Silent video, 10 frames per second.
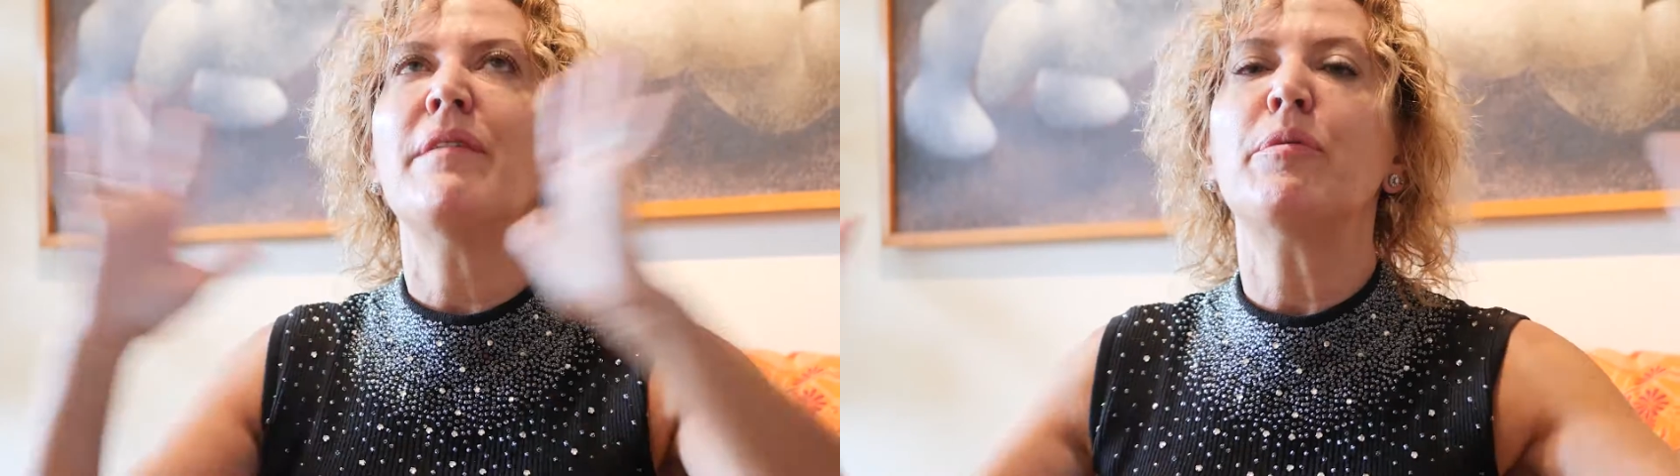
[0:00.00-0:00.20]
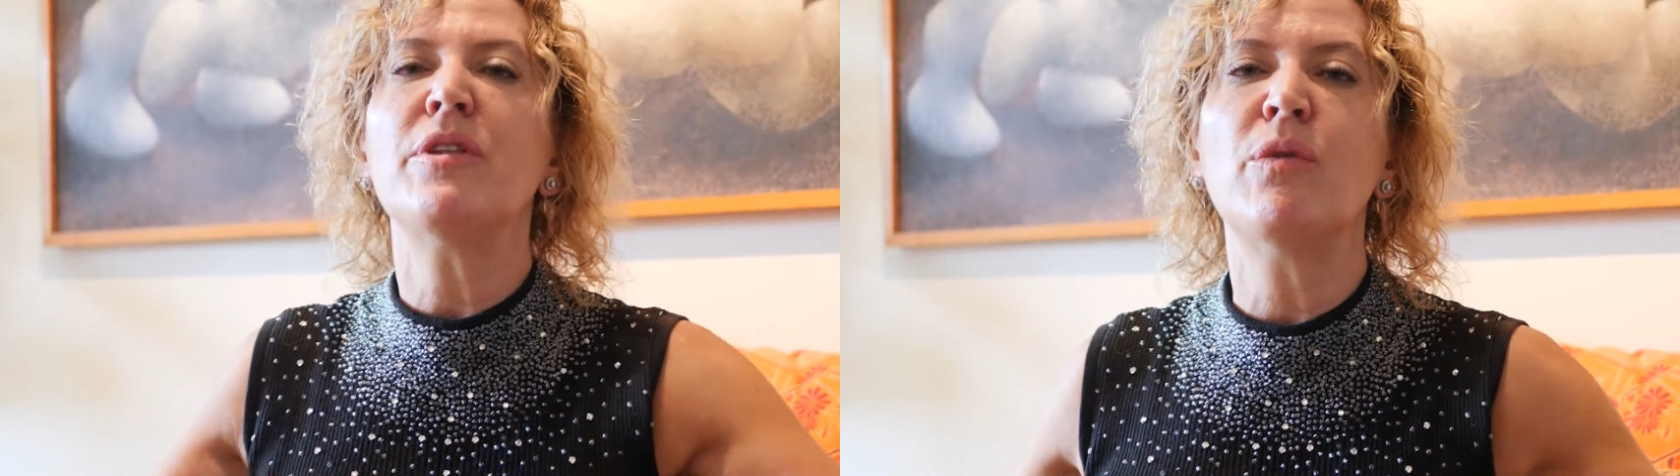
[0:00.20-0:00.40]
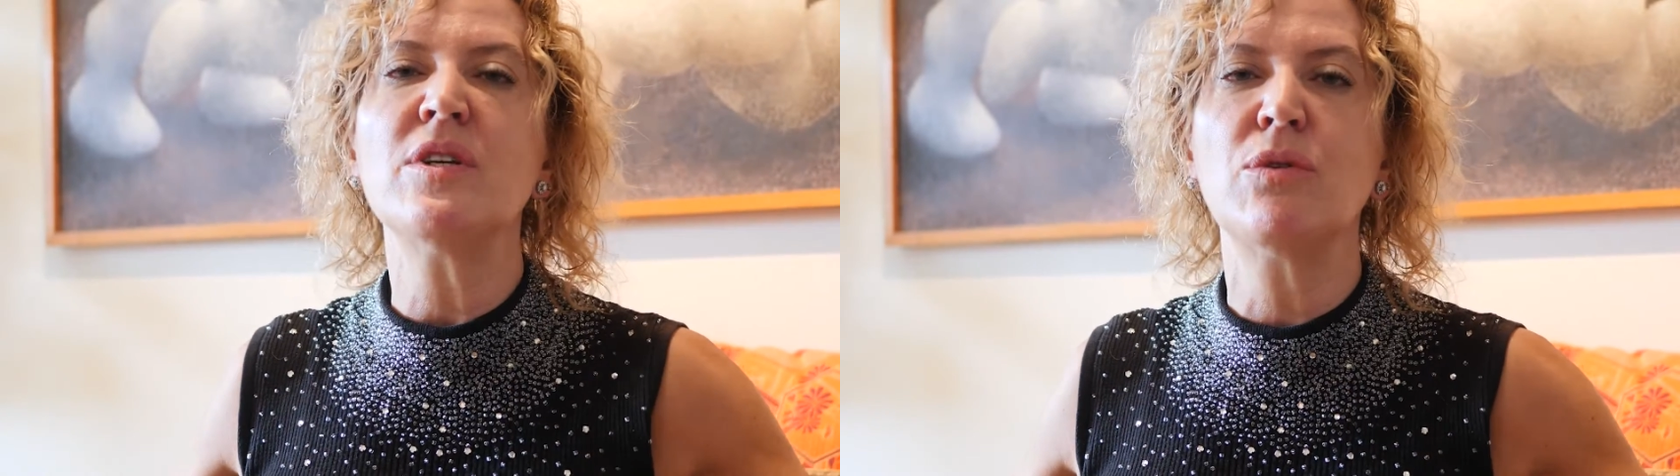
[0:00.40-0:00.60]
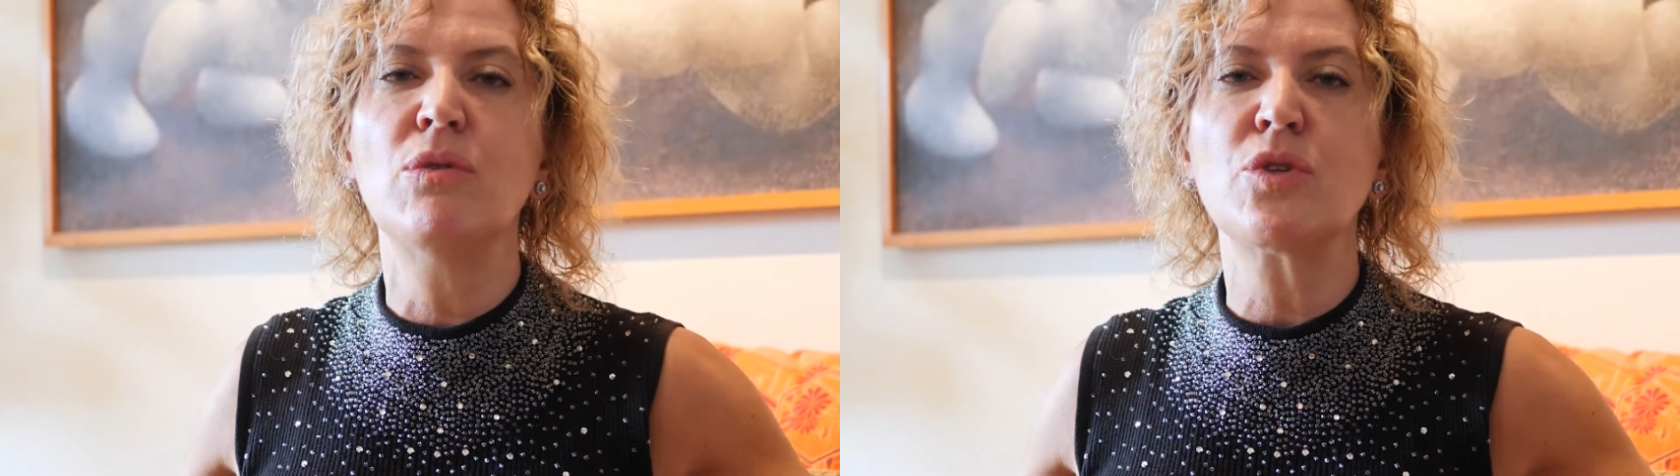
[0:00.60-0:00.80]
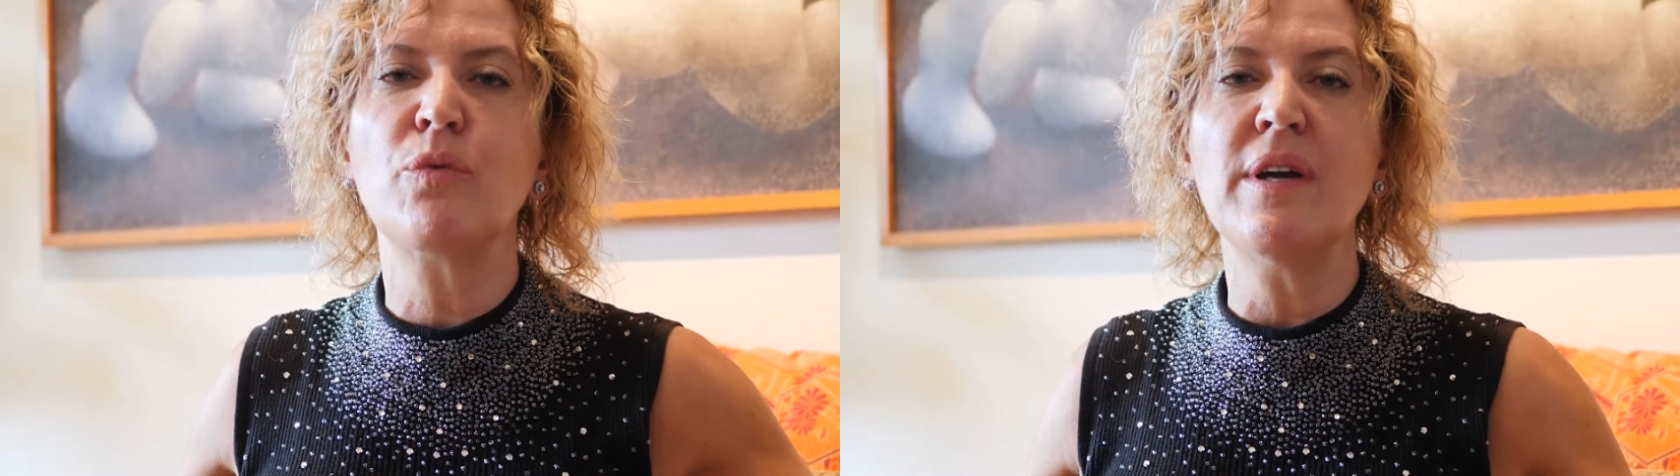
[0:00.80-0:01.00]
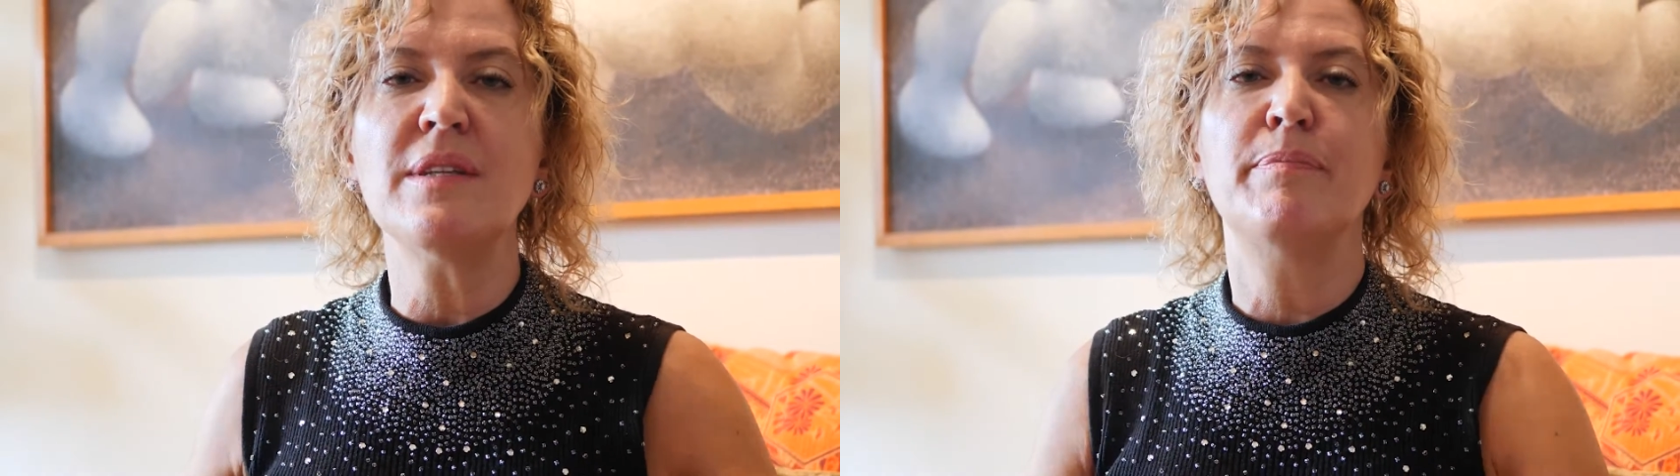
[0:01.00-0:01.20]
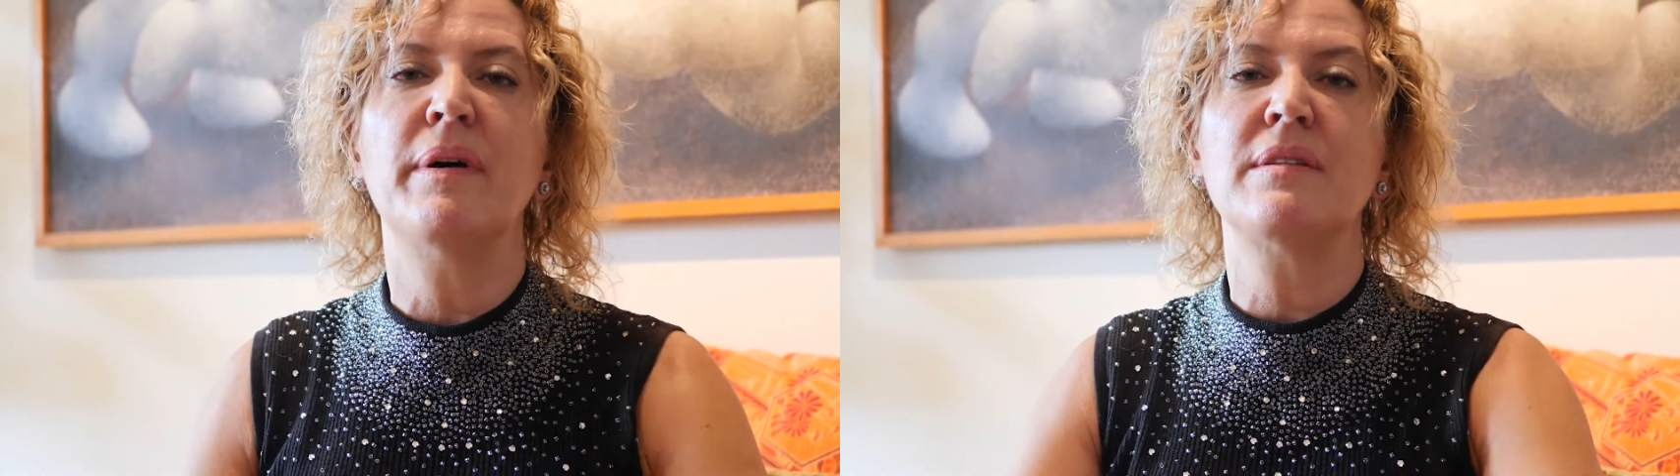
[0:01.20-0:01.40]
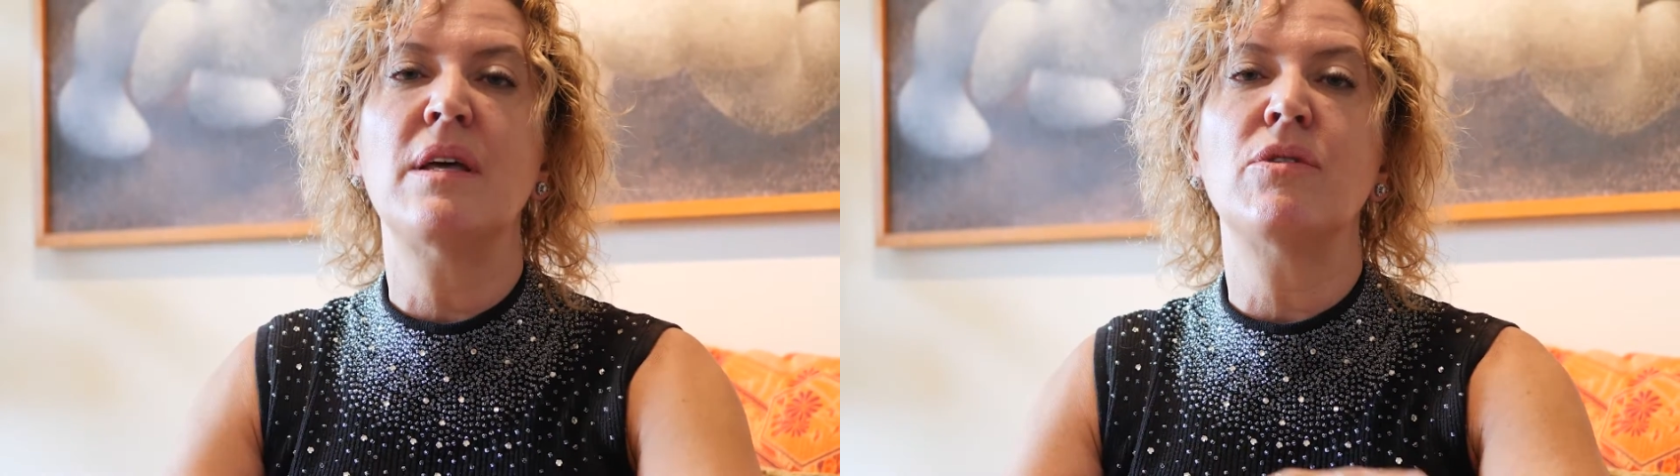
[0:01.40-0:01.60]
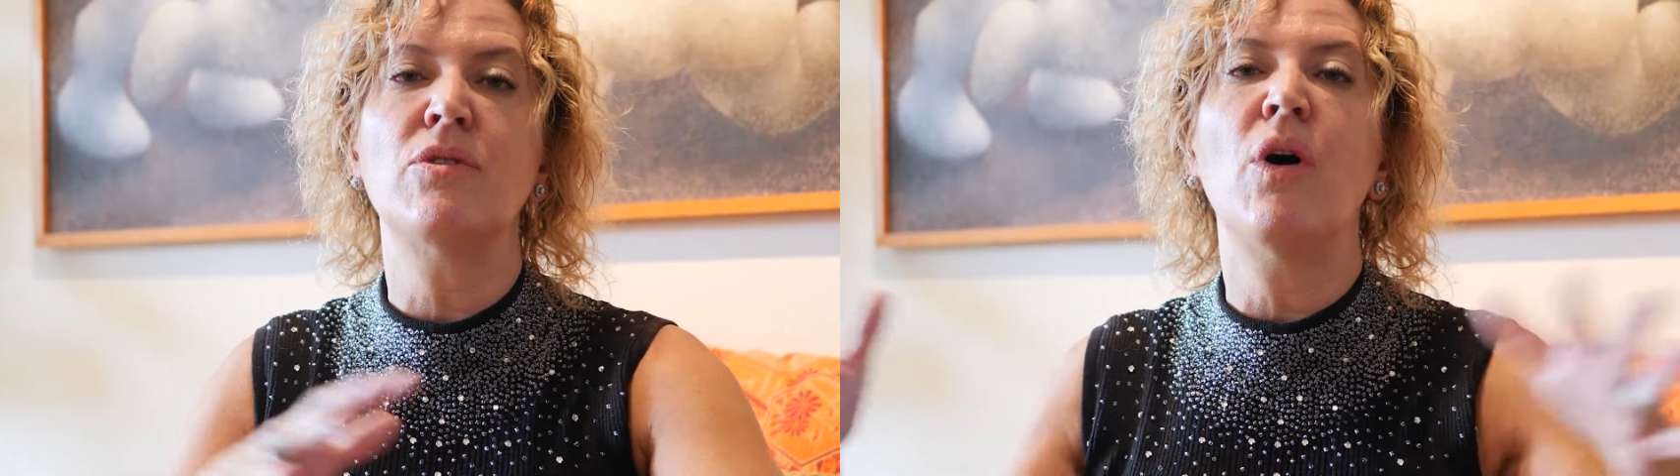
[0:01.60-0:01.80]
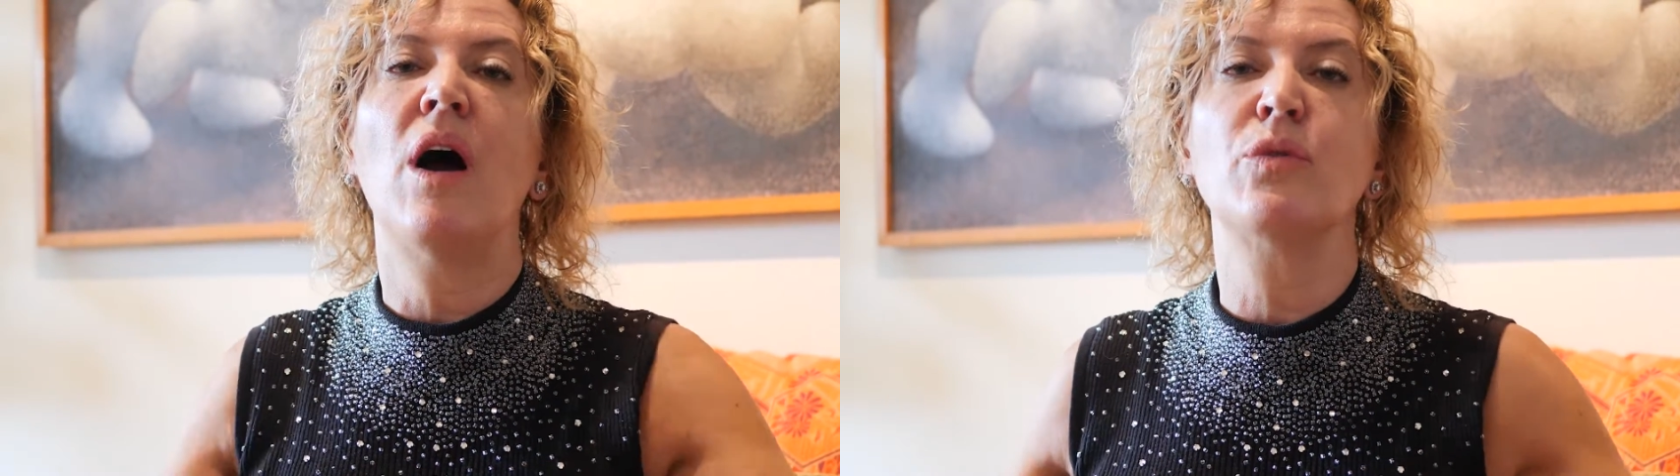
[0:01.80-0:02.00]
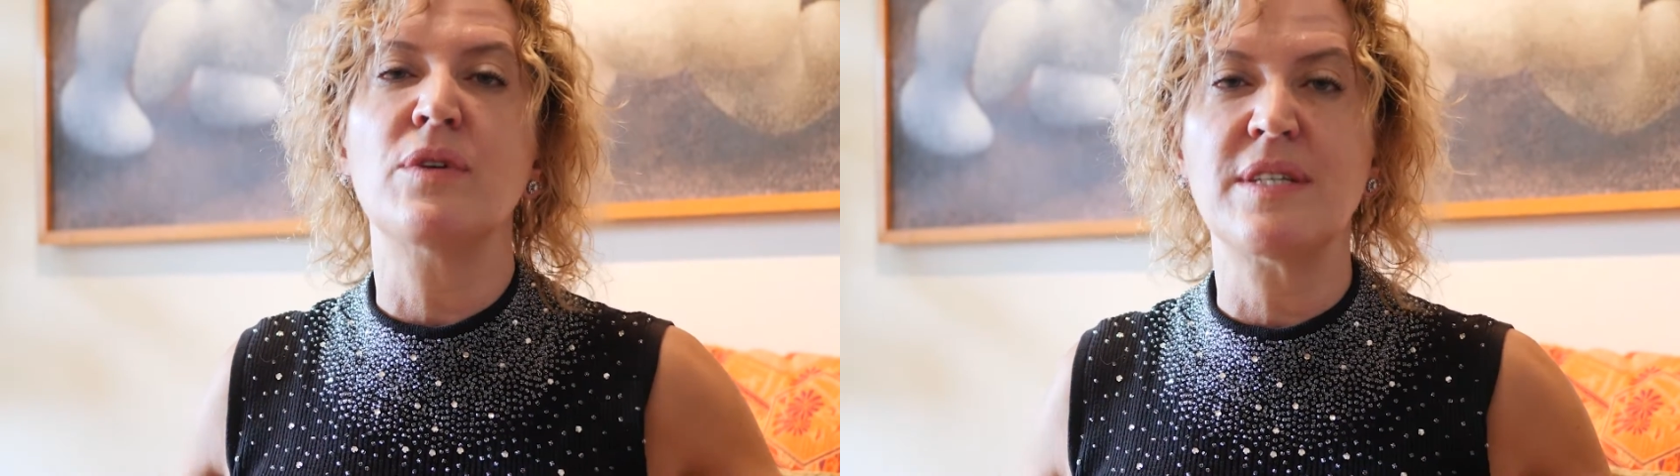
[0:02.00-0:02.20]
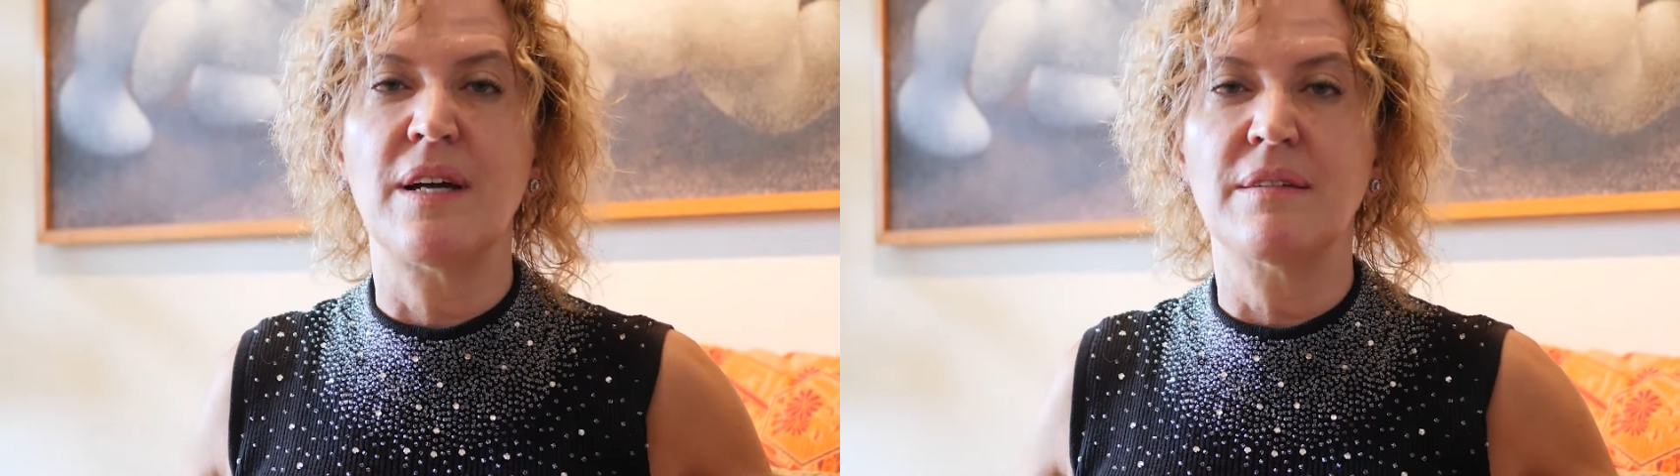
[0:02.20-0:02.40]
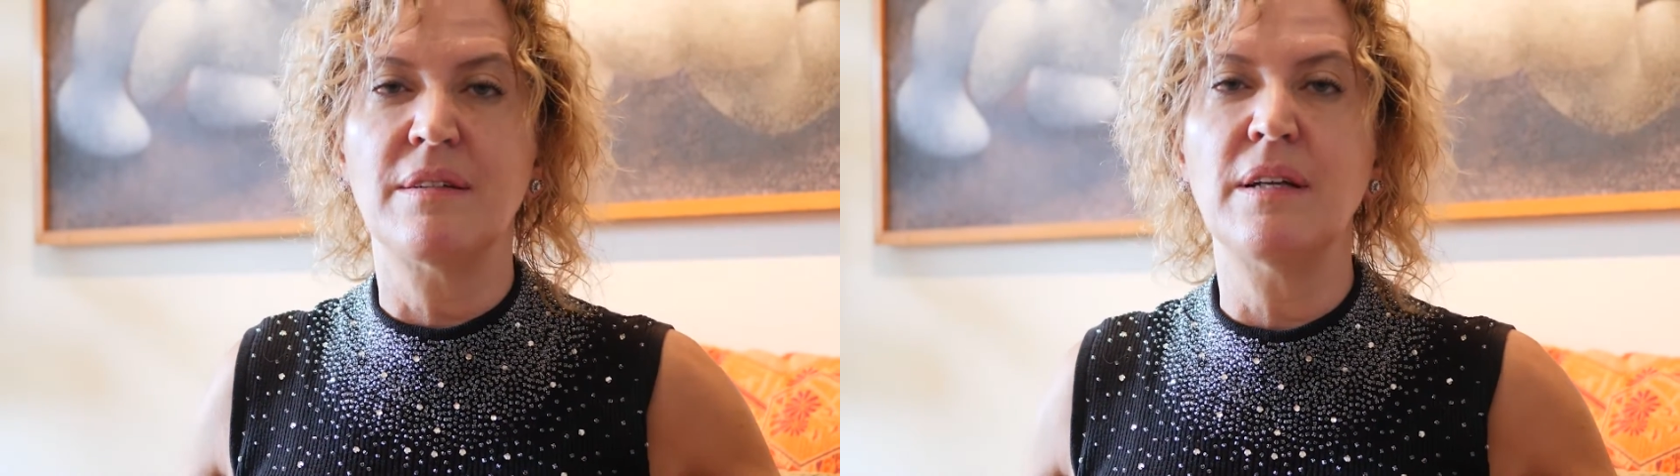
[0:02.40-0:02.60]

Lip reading: Everybody wants to lose weight, but they don't know how to start.